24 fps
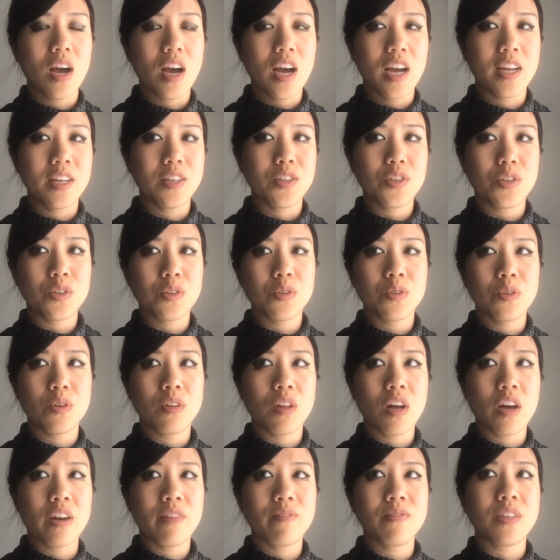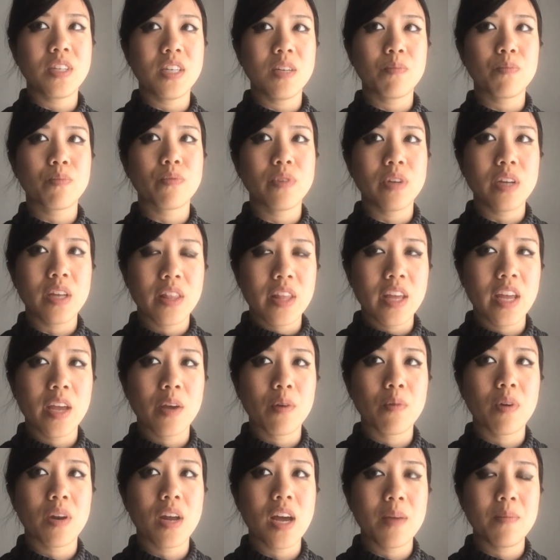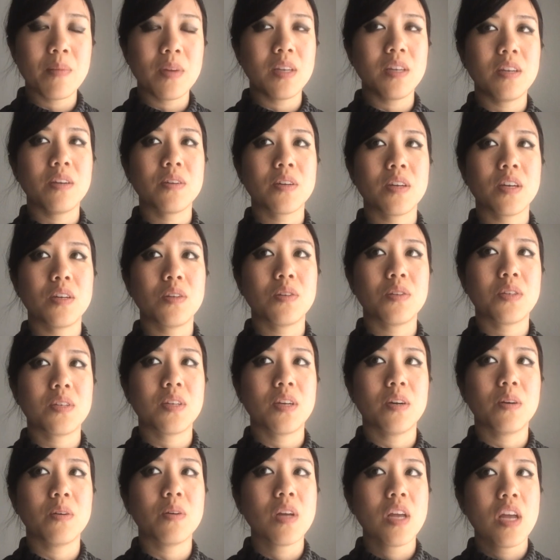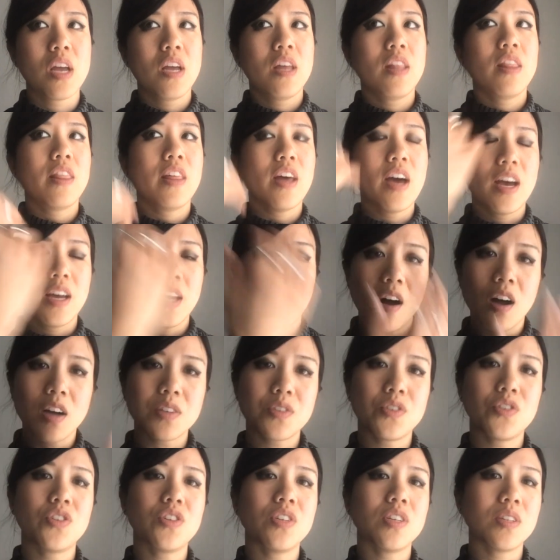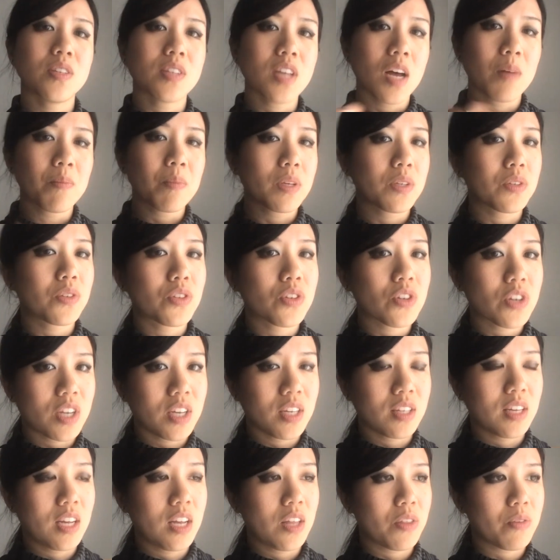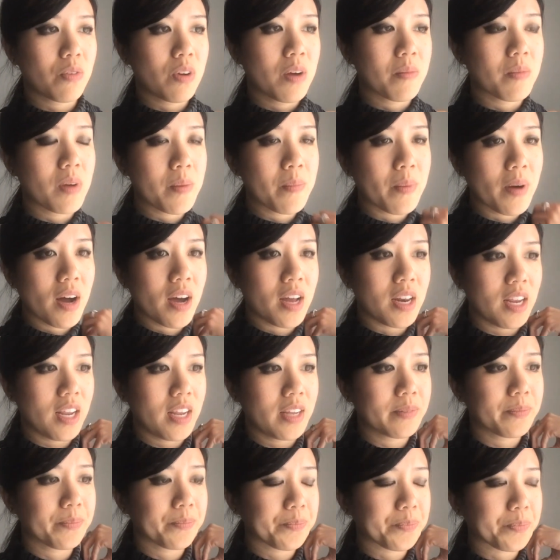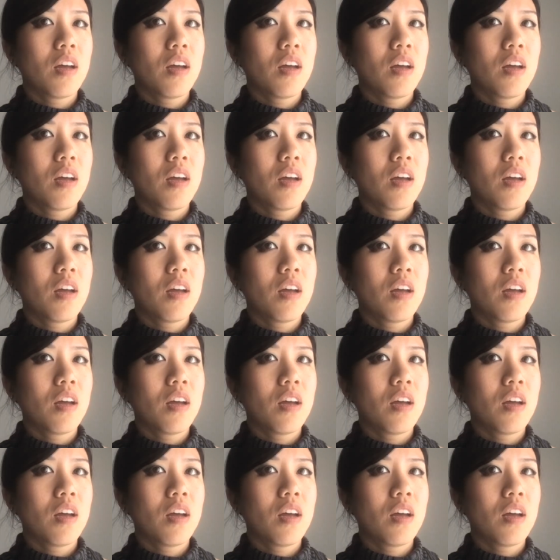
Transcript: I do a lot of deep breathing when I'm in yoga, so that oxygen is helping circulate throughout my body.